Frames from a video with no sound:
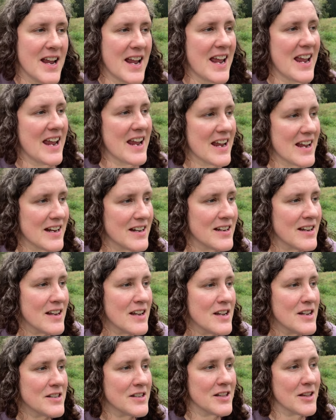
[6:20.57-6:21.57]
and
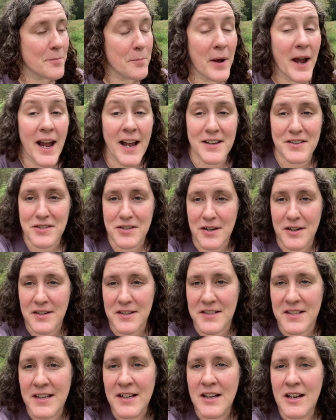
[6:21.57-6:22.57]
to the
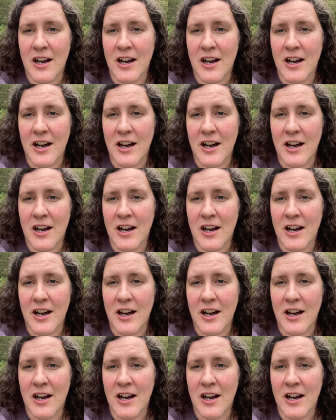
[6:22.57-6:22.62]
pastures.